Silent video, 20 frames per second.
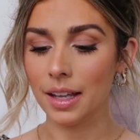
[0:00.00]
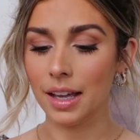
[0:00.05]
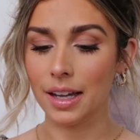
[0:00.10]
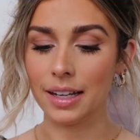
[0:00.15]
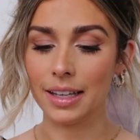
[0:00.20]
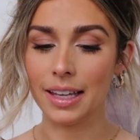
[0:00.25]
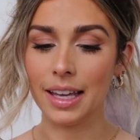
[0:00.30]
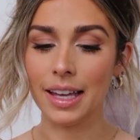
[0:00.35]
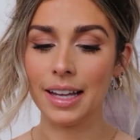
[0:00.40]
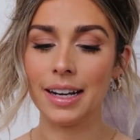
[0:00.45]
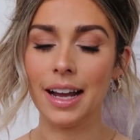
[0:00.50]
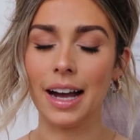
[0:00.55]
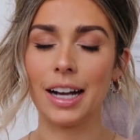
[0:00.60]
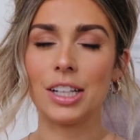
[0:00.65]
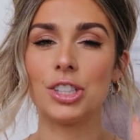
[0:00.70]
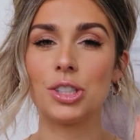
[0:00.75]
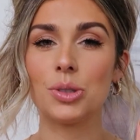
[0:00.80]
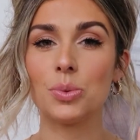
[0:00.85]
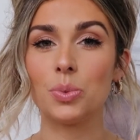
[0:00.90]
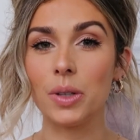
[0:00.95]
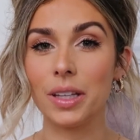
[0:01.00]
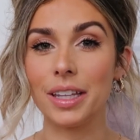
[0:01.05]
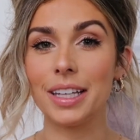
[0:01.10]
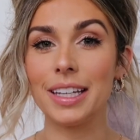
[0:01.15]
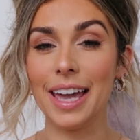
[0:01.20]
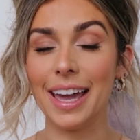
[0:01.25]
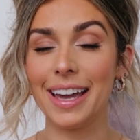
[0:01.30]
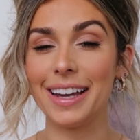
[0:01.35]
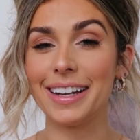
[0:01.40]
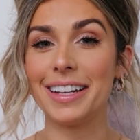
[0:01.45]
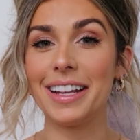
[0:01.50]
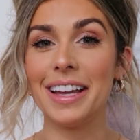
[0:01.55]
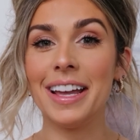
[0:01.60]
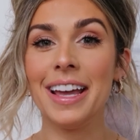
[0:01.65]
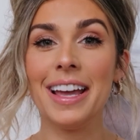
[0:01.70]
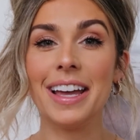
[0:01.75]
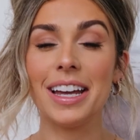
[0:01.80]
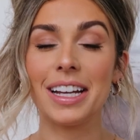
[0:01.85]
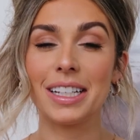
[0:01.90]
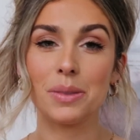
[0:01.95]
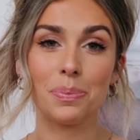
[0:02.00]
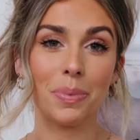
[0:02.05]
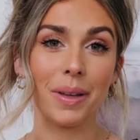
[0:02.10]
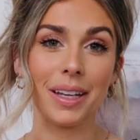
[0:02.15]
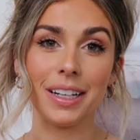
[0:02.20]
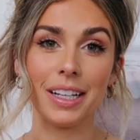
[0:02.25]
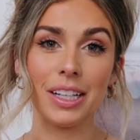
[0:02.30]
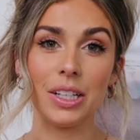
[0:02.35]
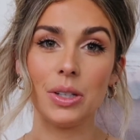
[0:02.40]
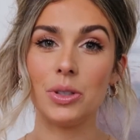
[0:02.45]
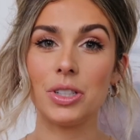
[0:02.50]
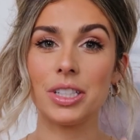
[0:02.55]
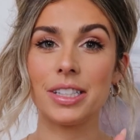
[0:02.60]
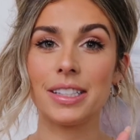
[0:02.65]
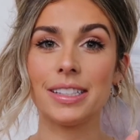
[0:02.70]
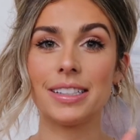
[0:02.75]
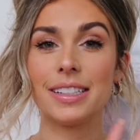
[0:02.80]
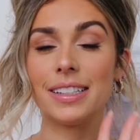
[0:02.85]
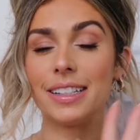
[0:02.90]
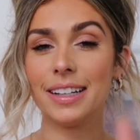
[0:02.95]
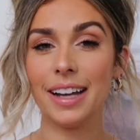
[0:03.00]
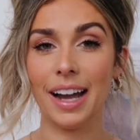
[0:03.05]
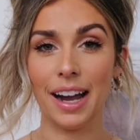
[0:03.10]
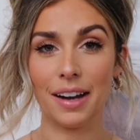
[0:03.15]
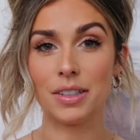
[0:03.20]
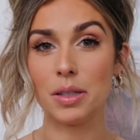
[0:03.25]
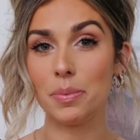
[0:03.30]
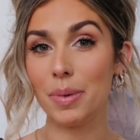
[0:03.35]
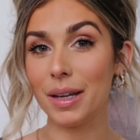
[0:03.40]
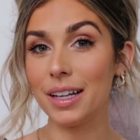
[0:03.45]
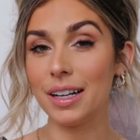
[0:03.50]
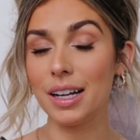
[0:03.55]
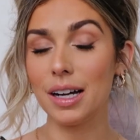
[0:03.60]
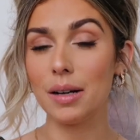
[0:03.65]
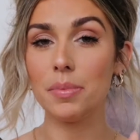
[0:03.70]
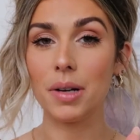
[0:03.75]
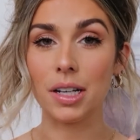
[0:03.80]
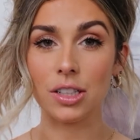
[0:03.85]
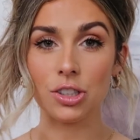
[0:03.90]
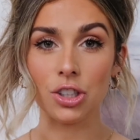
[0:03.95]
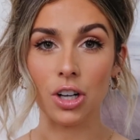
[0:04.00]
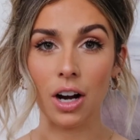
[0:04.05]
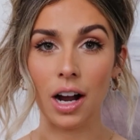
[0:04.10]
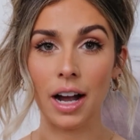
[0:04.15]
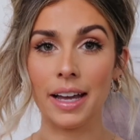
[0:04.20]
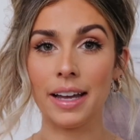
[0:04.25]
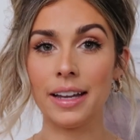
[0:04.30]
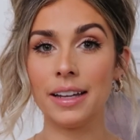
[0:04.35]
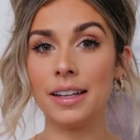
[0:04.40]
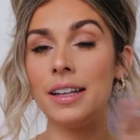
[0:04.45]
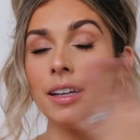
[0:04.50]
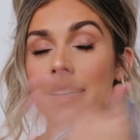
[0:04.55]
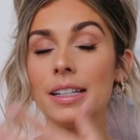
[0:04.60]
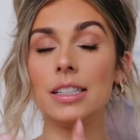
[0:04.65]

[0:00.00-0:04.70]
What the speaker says: And again, I just really can't explain it. You just have to pick it up and try it.